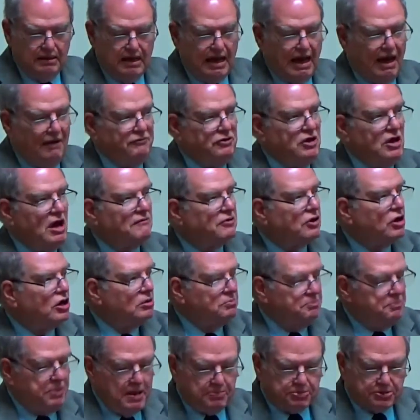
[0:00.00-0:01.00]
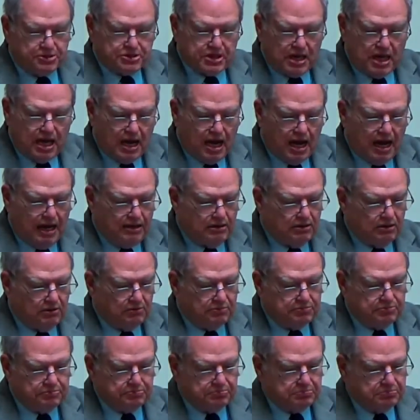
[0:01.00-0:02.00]
Have you ever heard people say,
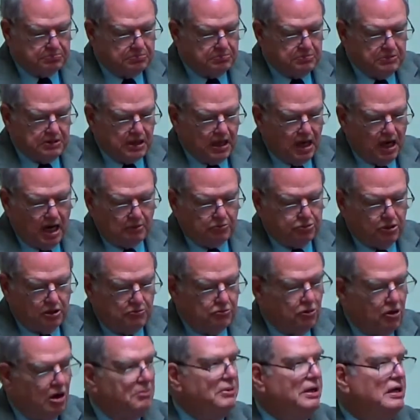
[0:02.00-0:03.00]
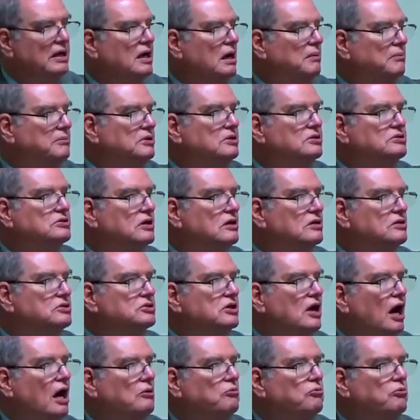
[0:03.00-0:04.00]
God wouldn't want me coming to church.
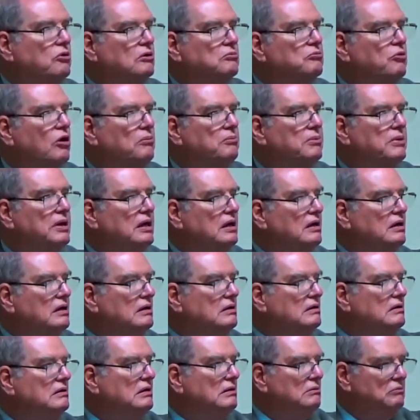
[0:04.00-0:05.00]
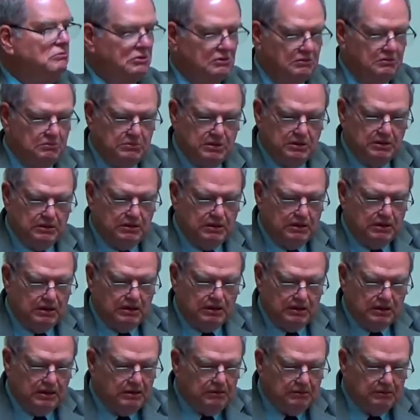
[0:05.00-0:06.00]
God wouldn't want me.
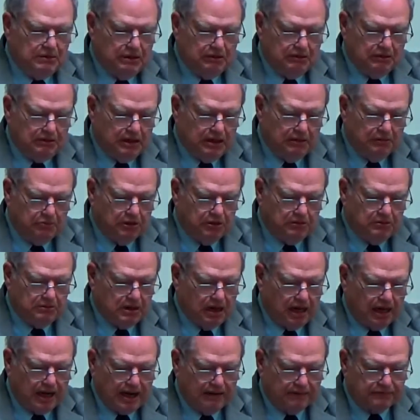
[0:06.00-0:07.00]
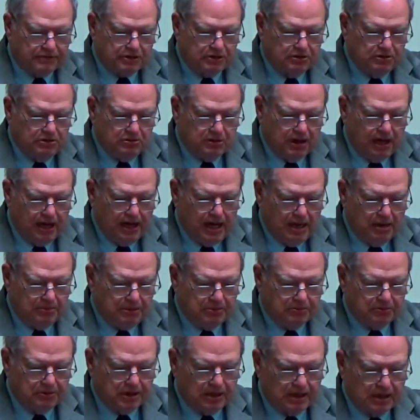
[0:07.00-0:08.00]
He would not after who I am and
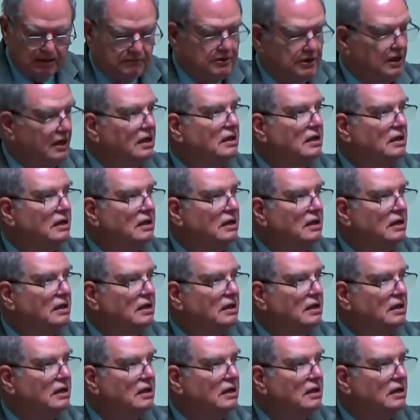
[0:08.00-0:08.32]
what I've done.